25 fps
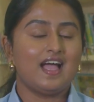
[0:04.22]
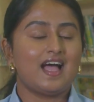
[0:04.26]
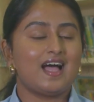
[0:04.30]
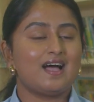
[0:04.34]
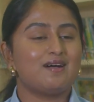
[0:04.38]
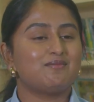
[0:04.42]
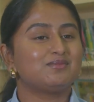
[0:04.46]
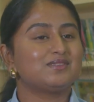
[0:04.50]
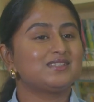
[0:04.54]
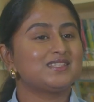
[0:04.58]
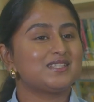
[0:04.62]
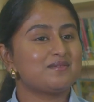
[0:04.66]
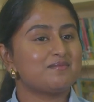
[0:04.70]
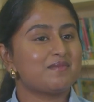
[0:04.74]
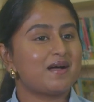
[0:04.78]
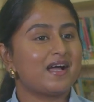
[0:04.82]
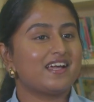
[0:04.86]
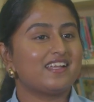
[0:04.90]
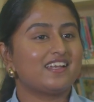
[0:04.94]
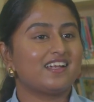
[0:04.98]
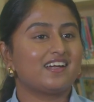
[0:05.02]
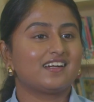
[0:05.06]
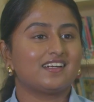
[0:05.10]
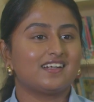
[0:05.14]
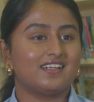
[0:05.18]
I'm
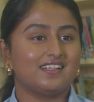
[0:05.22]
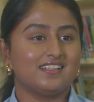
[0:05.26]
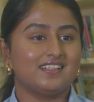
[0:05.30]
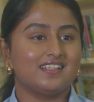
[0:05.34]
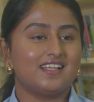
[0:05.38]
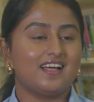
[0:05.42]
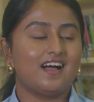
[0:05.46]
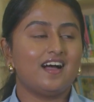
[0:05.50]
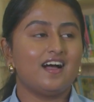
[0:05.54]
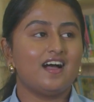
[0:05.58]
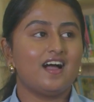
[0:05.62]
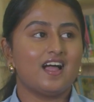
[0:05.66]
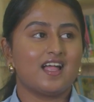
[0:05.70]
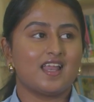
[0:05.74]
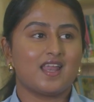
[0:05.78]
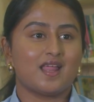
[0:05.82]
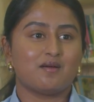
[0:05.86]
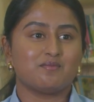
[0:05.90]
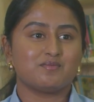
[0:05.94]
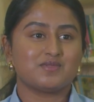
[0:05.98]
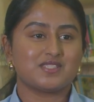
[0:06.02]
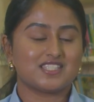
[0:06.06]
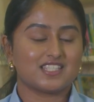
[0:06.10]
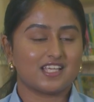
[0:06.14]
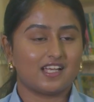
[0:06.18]
Samaira Galla and
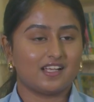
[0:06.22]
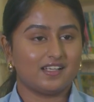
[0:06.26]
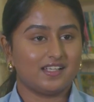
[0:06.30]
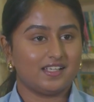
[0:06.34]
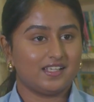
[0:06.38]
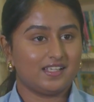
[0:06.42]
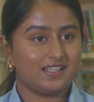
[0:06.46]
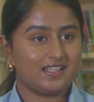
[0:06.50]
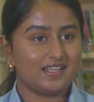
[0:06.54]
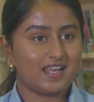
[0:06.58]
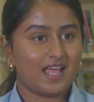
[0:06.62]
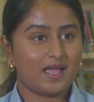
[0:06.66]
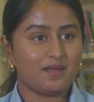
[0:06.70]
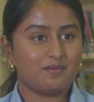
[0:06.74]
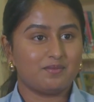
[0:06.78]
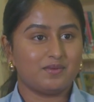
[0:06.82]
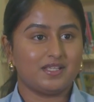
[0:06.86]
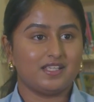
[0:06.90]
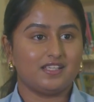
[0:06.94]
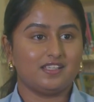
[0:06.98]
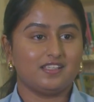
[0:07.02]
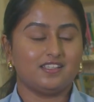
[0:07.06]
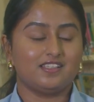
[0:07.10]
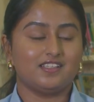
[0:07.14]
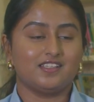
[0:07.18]
I'm studying in
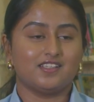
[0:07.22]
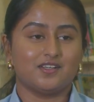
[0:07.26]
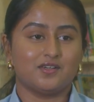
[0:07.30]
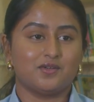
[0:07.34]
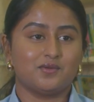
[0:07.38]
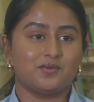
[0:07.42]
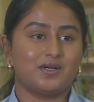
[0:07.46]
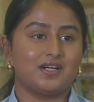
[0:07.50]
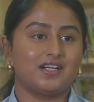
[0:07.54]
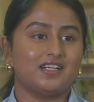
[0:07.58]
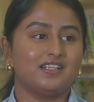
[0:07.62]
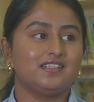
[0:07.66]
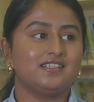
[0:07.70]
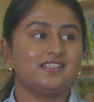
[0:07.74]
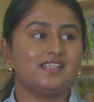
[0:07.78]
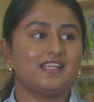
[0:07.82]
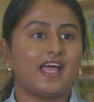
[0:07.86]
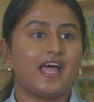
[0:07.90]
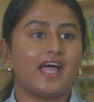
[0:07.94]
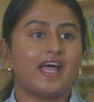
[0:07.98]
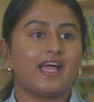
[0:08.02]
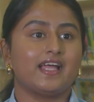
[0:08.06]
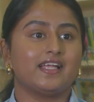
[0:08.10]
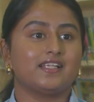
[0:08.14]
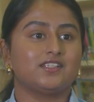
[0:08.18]
IB Year 1
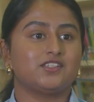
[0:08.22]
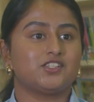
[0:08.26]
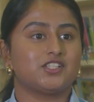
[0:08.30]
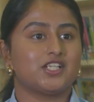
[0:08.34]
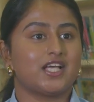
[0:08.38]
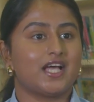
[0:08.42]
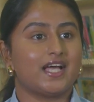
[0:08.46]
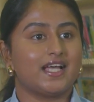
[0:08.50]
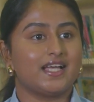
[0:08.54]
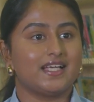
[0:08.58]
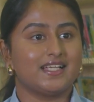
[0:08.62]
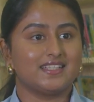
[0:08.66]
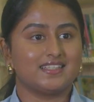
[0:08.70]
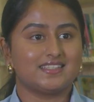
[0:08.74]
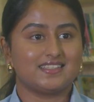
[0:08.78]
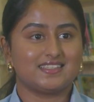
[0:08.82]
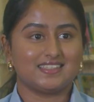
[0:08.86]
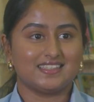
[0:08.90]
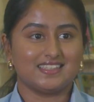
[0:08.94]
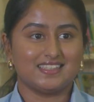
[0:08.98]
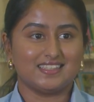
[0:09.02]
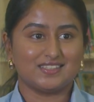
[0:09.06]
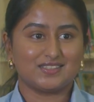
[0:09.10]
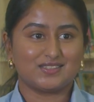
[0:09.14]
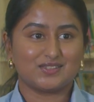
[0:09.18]
at GIIS
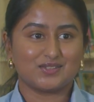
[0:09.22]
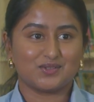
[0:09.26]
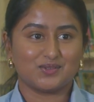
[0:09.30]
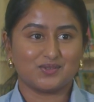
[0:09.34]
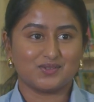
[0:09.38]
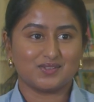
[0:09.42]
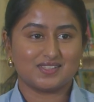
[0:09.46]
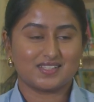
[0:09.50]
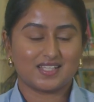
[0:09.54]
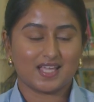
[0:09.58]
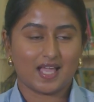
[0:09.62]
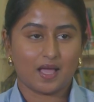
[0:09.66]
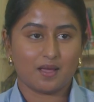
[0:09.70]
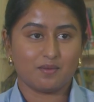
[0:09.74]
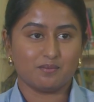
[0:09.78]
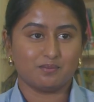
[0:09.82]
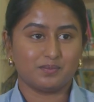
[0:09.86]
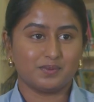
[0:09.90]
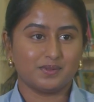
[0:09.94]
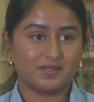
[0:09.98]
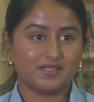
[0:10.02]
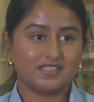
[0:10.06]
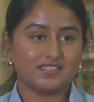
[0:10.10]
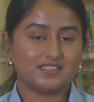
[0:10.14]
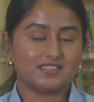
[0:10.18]
East Coast
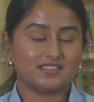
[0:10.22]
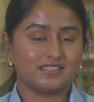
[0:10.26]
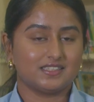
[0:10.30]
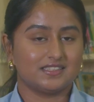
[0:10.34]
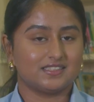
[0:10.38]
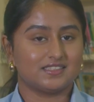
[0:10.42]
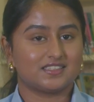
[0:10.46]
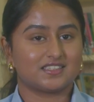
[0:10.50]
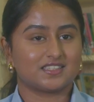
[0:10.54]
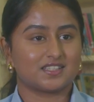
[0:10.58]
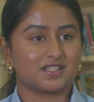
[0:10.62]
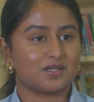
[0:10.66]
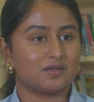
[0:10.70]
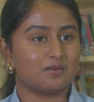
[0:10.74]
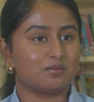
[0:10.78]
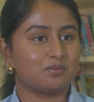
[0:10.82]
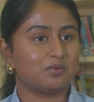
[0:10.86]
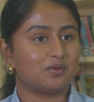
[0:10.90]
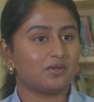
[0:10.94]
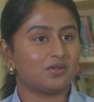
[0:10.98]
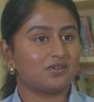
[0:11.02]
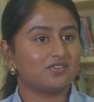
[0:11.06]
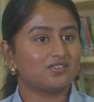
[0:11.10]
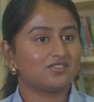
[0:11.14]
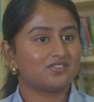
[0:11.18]
Campus in
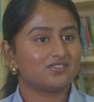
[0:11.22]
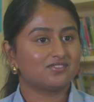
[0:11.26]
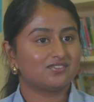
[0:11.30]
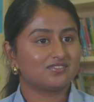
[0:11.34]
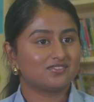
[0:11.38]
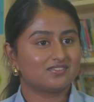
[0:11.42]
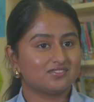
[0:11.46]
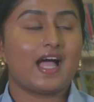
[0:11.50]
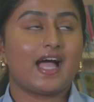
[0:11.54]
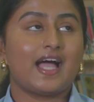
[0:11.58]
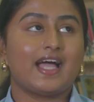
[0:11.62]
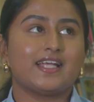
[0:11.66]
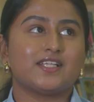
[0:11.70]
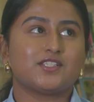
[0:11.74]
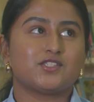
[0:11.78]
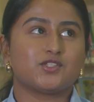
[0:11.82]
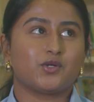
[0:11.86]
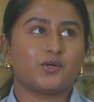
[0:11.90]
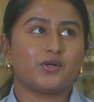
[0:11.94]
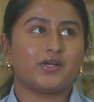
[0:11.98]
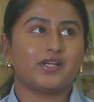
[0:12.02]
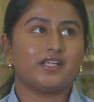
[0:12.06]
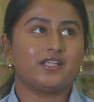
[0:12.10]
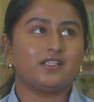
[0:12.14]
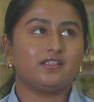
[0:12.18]
Singapore. I
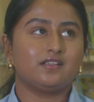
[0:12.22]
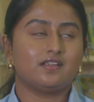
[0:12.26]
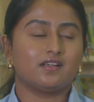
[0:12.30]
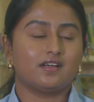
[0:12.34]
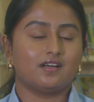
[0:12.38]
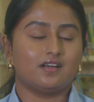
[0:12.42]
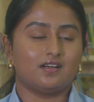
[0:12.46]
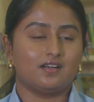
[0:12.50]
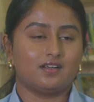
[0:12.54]
joined